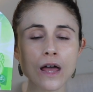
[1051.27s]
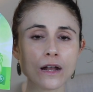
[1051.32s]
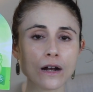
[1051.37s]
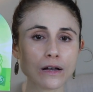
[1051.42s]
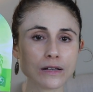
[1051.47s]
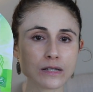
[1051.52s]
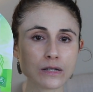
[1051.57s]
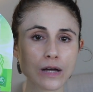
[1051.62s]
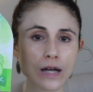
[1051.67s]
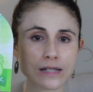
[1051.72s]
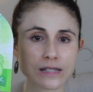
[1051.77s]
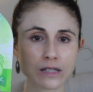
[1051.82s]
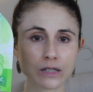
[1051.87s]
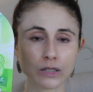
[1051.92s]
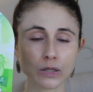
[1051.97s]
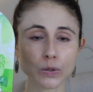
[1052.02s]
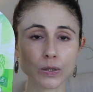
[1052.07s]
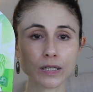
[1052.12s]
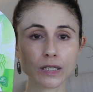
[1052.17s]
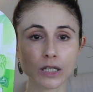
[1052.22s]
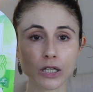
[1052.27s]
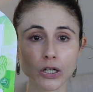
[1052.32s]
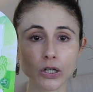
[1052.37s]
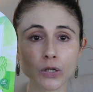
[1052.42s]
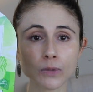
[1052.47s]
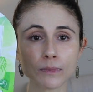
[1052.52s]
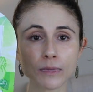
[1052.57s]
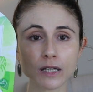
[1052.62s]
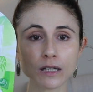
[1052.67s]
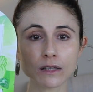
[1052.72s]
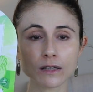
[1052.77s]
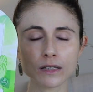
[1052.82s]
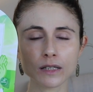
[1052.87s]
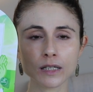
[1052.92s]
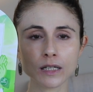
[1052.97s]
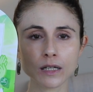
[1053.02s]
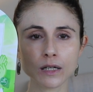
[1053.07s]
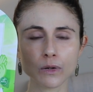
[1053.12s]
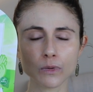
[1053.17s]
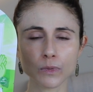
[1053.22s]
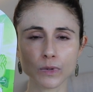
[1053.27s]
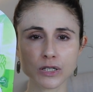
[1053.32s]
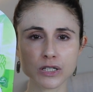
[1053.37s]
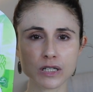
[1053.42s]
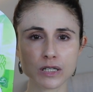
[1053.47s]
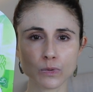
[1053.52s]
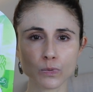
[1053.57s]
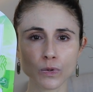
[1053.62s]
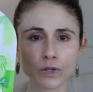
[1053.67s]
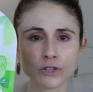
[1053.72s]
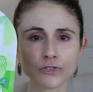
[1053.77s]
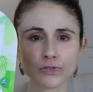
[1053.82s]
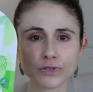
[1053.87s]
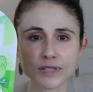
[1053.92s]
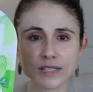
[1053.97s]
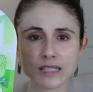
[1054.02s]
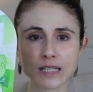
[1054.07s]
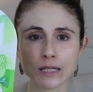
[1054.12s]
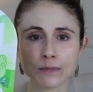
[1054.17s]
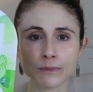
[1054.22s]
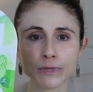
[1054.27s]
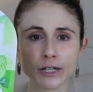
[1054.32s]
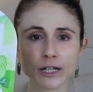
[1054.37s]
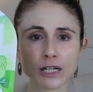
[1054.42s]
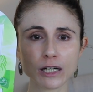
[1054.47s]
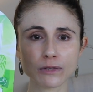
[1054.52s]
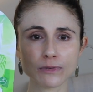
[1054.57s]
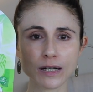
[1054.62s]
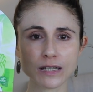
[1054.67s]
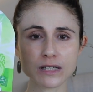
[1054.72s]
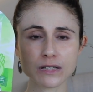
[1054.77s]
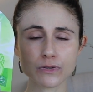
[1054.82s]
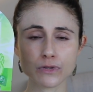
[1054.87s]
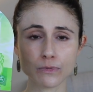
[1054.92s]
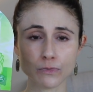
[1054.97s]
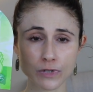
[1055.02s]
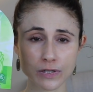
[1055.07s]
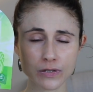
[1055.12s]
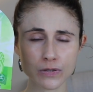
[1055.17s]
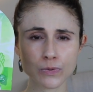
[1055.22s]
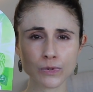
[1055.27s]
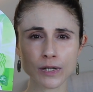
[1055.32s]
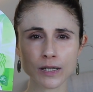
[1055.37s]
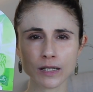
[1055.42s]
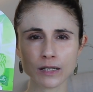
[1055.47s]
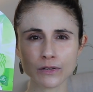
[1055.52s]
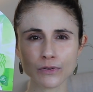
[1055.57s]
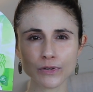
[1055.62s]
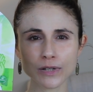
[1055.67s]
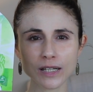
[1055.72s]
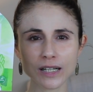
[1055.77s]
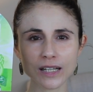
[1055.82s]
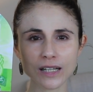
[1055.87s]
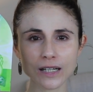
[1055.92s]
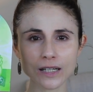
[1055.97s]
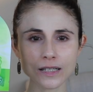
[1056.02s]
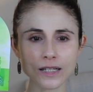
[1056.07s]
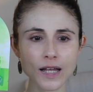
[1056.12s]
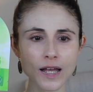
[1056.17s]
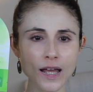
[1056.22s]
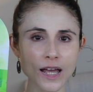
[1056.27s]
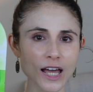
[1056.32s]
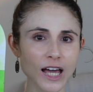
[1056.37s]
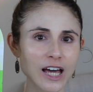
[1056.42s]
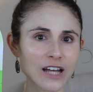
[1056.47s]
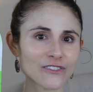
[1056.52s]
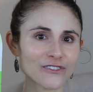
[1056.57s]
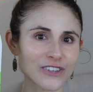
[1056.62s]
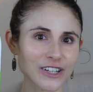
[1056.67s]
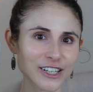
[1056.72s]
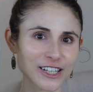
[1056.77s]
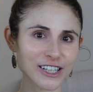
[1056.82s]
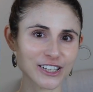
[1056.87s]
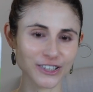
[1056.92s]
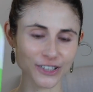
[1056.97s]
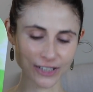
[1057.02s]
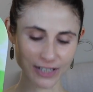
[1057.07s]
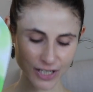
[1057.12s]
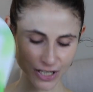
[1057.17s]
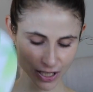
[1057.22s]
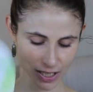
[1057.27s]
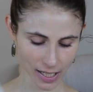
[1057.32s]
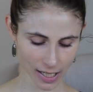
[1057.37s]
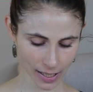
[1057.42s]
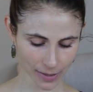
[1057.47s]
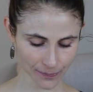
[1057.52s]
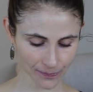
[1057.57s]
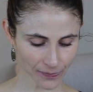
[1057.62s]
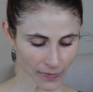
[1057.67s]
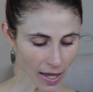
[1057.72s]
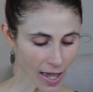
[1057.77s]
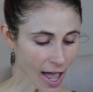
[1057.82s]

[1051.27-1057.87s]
It also has colloidal oatmeal in it, which is a wonderful skin barrier rest restoring ingredient and very nourishing.